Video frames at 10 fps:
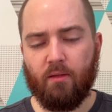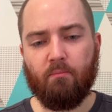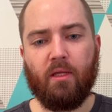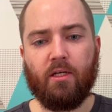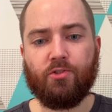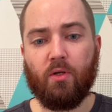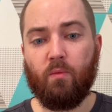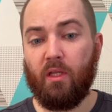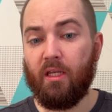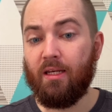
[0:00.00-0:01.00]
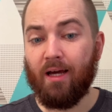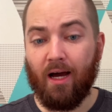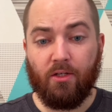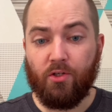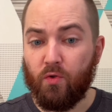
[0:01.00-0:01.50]
ministry, we did
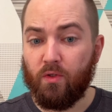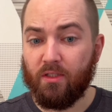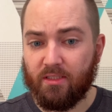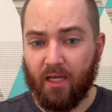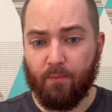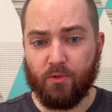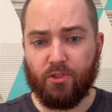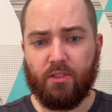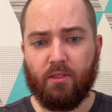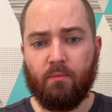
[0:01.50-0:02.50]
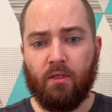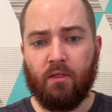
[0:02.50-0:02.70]
not do discipleship